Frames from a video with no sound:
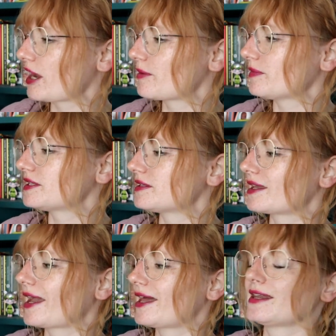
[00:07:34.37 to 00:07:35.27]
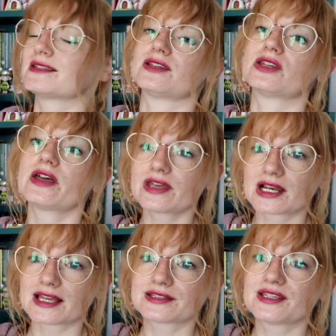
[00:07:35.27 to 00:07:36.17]
Grahame. This again is another
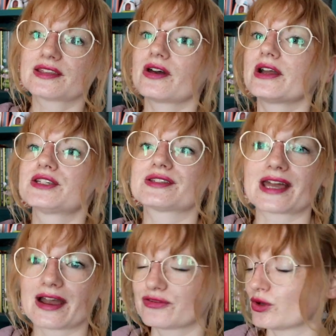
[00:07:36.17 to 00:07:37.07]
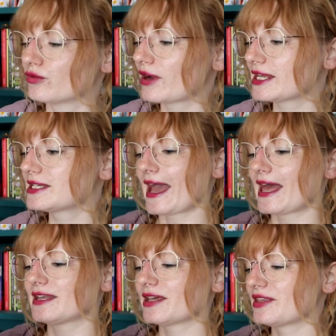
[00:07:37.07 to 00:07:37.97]
classic that I just have not read.
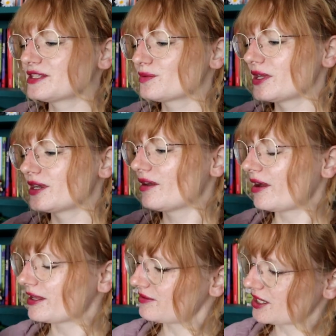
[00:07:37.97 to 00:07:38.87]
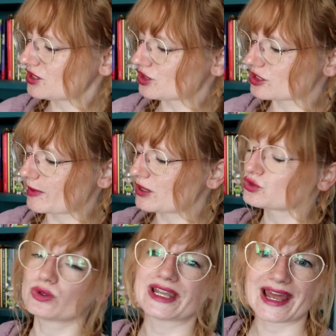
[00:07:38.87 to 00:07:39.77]
And this one I think is just about
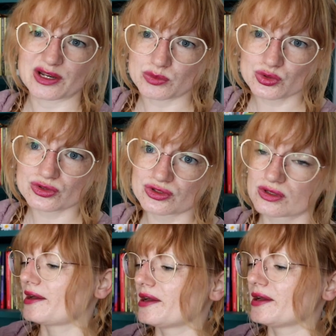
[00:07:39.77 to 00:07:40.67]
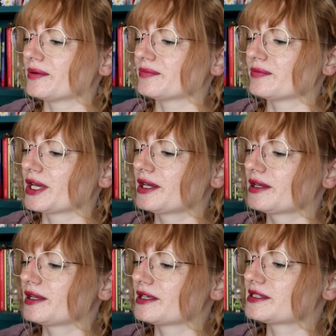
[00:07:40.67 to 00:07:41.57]
talking animals.
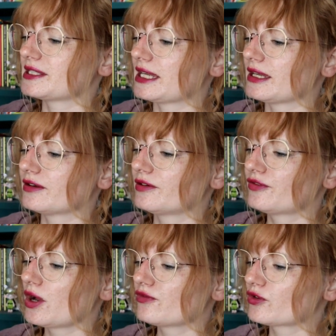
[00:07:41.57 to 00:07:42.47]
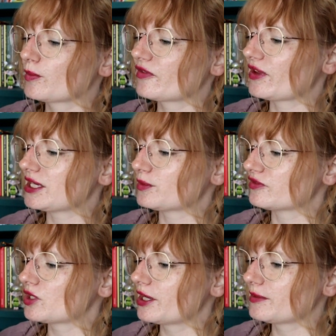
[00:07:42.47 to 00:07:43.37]
Let's see. Far from fading
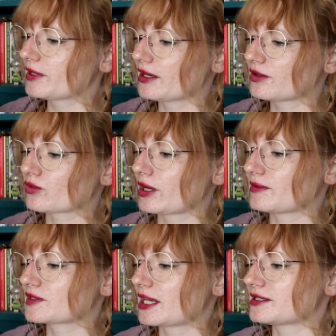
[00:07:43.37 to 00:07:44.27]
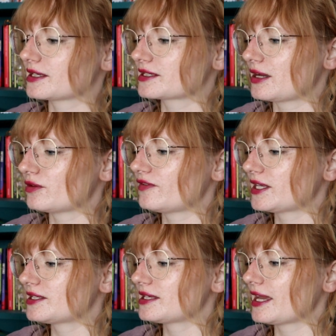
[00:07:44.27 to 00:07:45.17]
with time, Kenneth Grahame's classic tale of
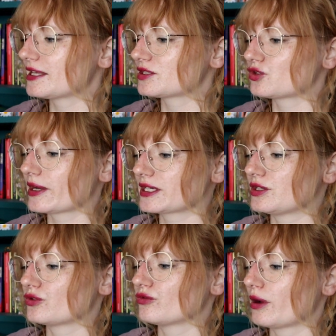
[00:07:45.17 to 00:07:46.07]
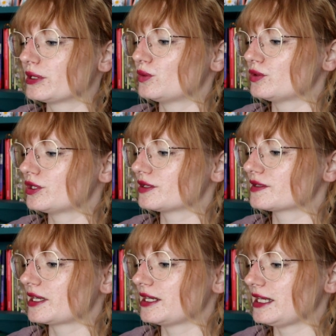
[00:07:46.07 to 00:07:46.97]
fantasy has attracted a growing
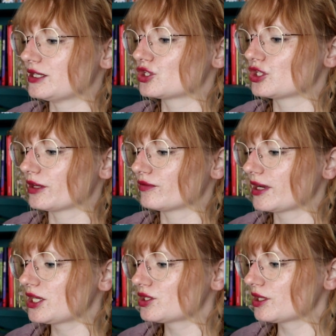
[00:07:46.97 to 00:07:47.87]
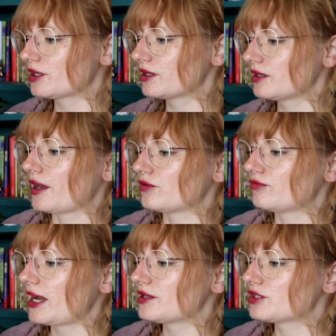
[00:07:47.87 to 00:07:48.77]
audience in each generation.
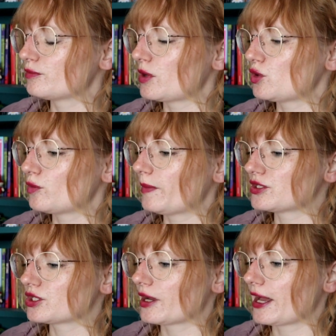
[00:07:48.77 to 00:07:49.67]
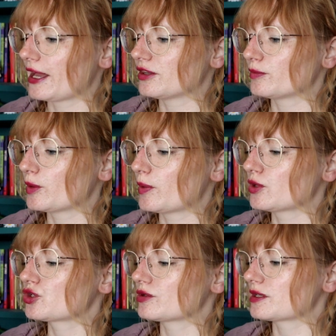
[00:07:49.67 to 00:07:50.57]
Rat, Mole, Badger and the
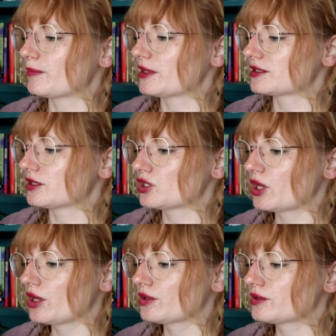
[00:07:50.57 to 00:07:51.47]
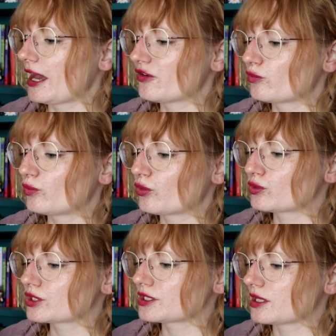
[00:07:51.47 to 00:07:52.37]
preposterous Mr. Toad have
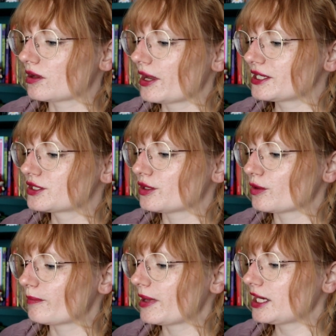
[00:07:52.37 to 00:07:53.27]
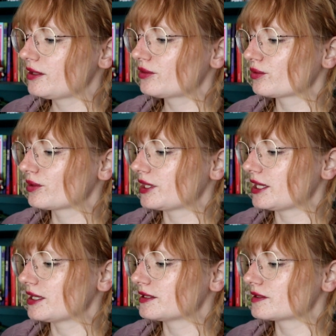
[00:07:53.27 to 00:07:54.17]
brought delight to many through the
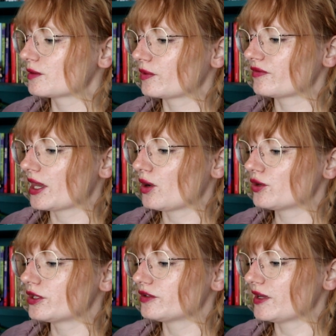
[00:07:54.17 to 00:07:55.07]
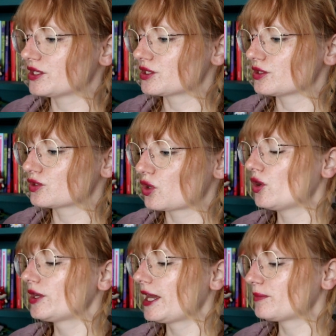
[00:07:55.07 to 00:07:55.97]
years with their odd adventures
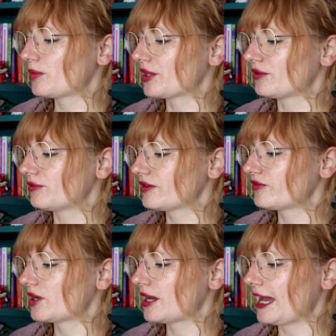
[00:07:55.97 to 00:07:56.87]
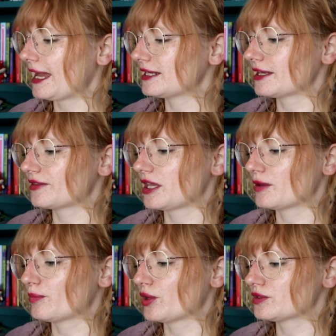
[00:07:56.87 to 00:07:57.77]
on and by the river and at the
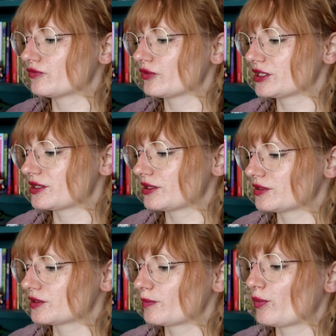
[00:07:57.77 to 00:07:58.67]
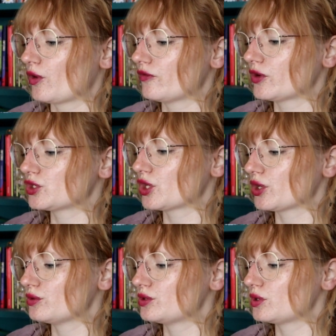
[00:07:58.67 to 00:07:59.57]
imposing residence of
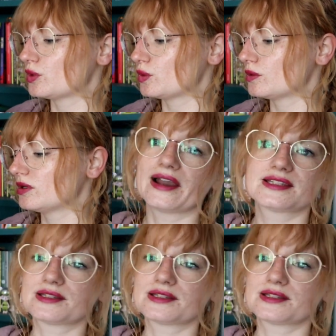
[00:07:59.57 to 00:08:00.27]
Toad Hall. I